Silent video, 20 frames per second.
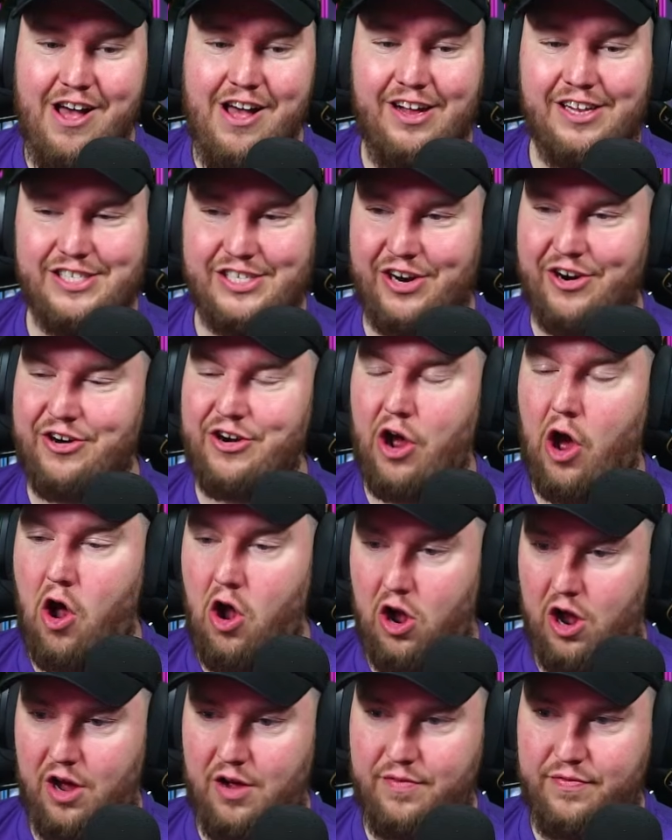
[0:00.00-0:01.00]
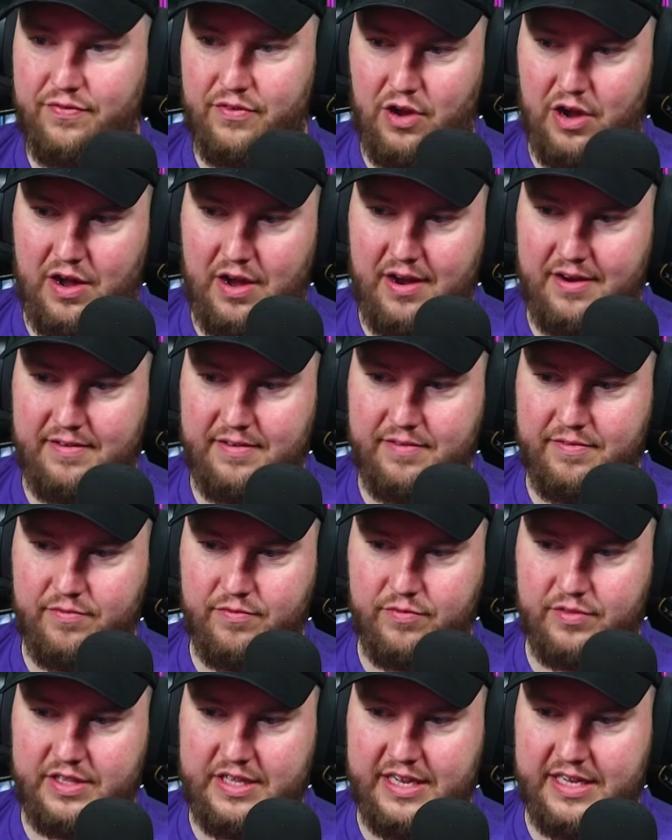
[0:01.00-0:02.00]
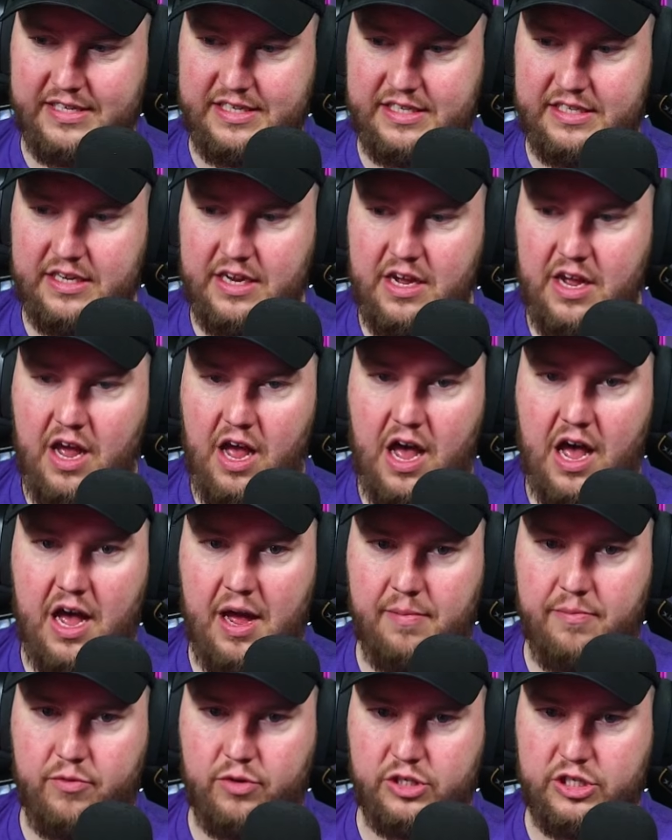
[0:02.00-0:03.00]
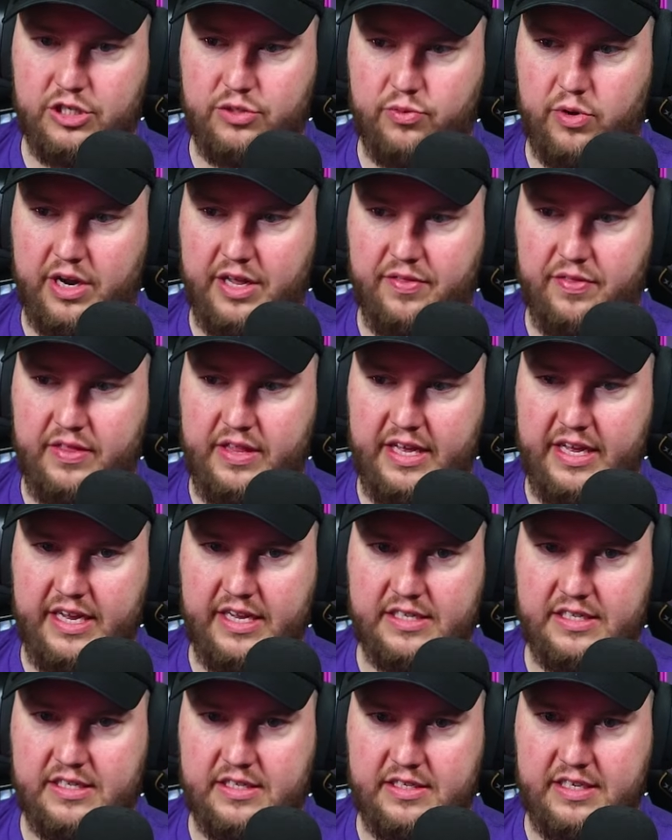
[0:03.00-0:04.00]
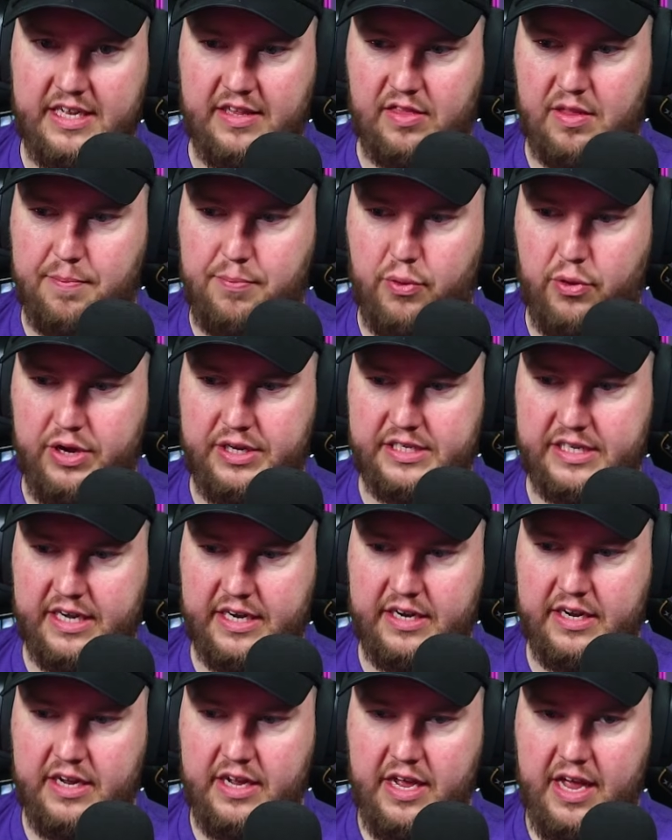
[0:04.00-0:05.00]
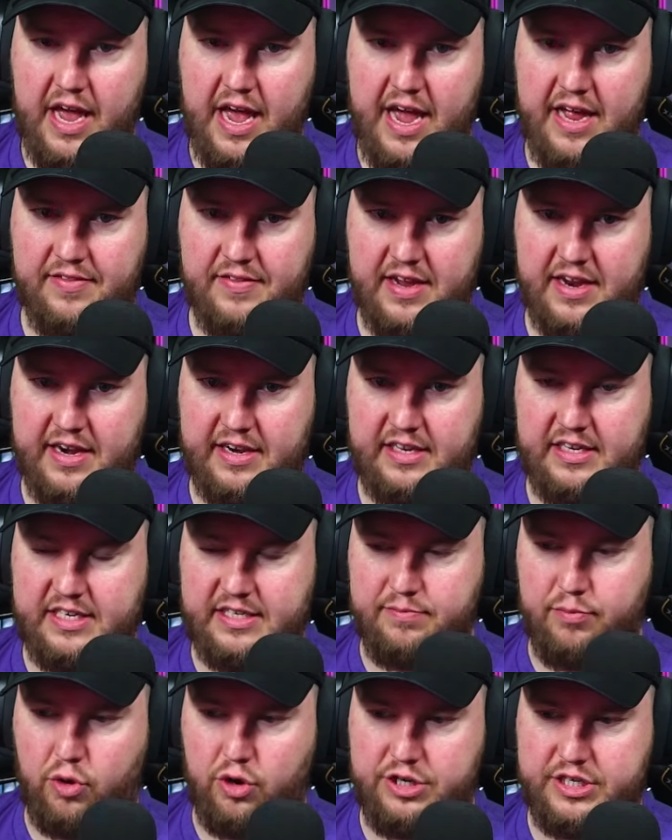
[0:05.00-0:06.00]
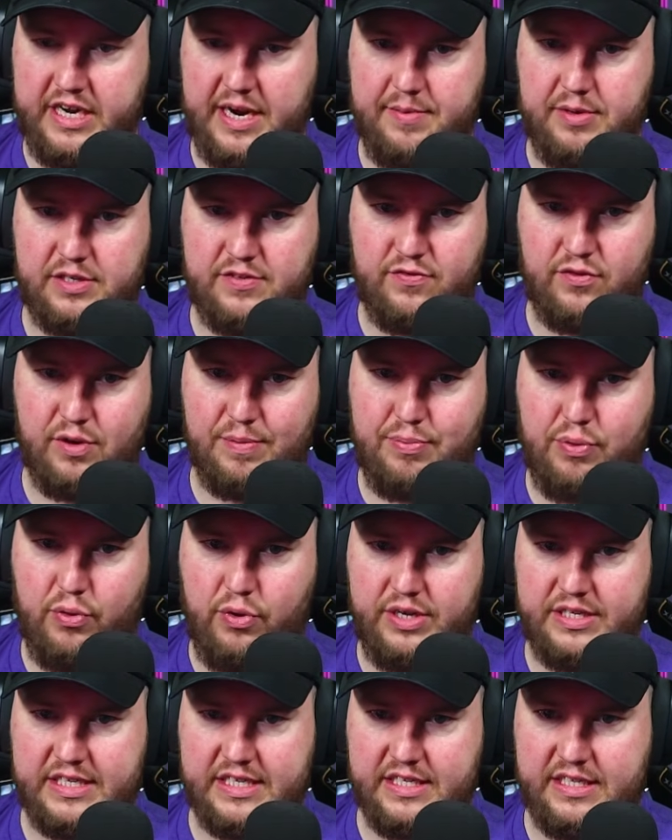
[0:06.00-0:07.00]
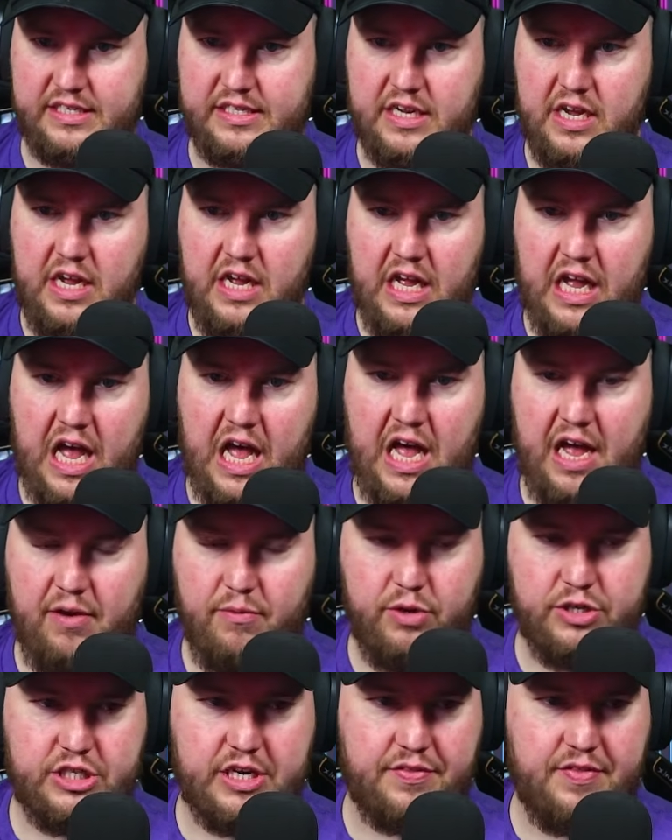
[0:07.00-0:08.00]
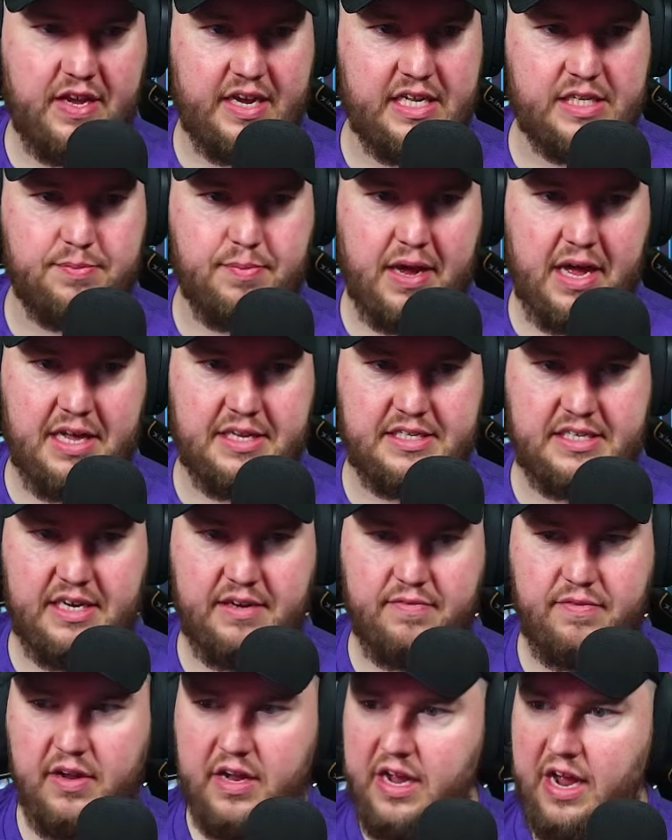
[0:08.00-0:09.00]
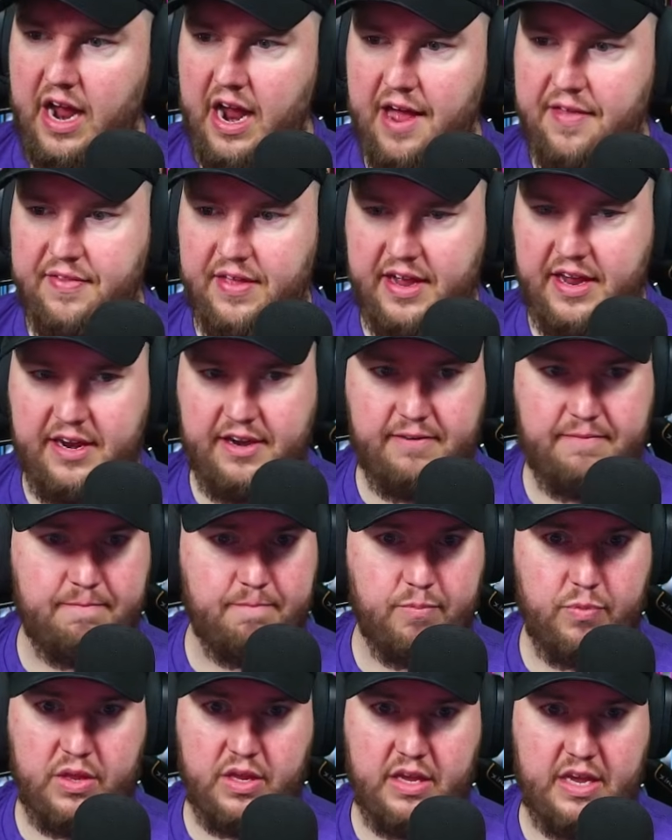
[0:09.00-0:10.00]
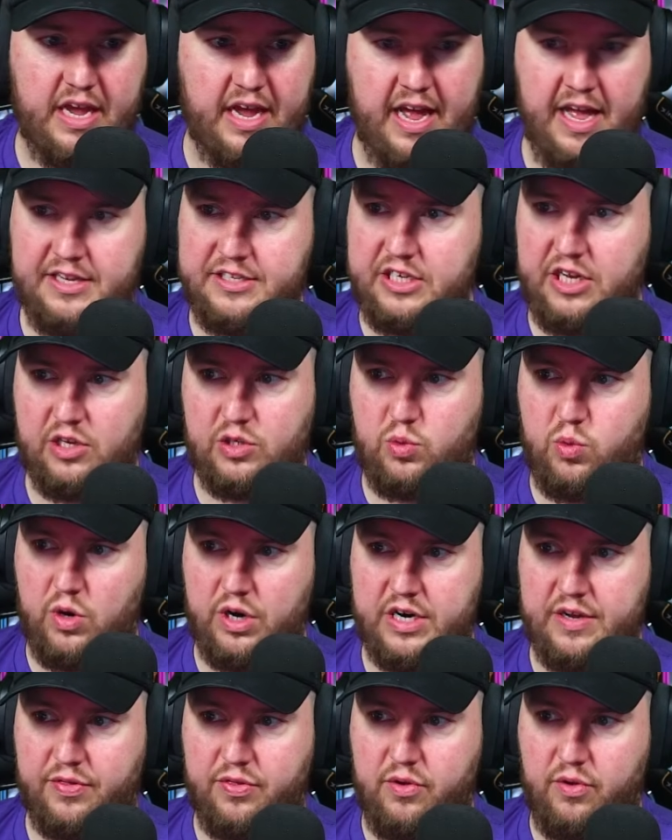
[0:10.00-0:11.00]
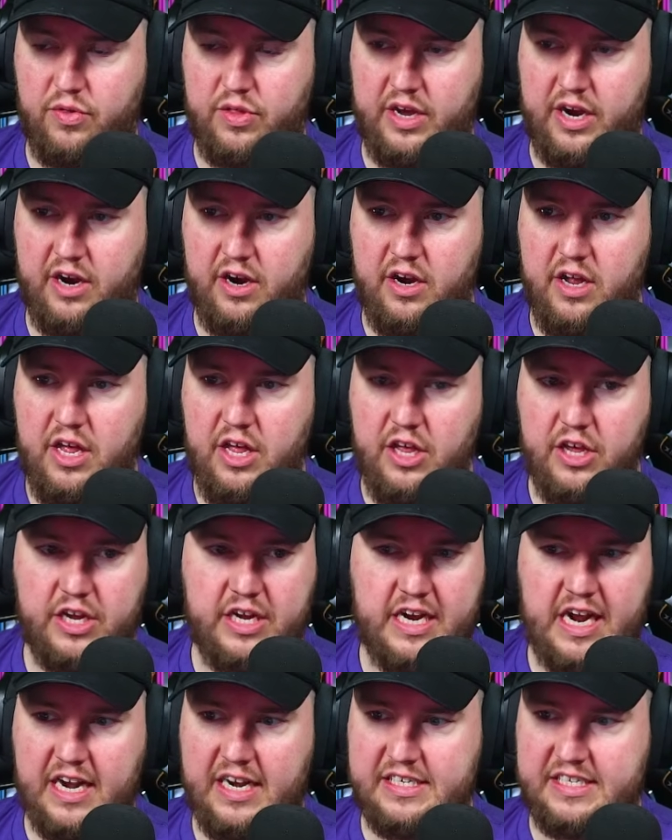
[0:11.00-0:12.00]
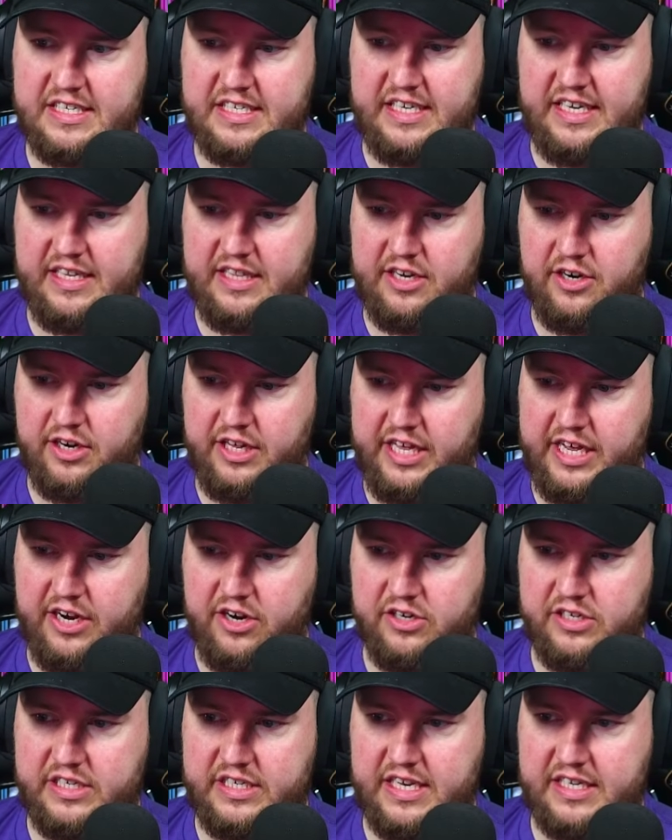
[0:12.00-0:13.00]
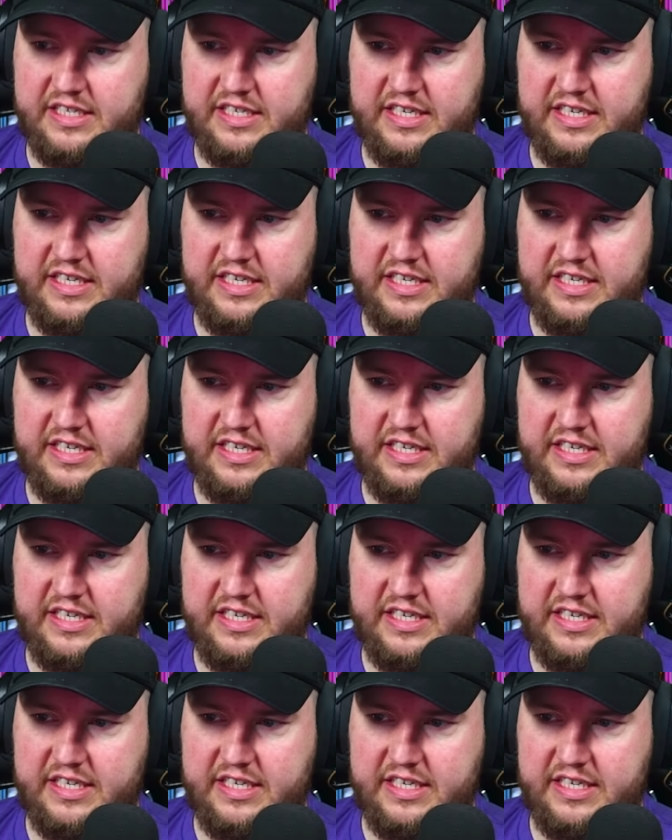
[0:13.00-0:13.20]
turned off on this. We're just running these, get the poison, and then more damage for poisons, which I think is positive. And then, yeah, Ezio's working through there. You can kind of see their gear sets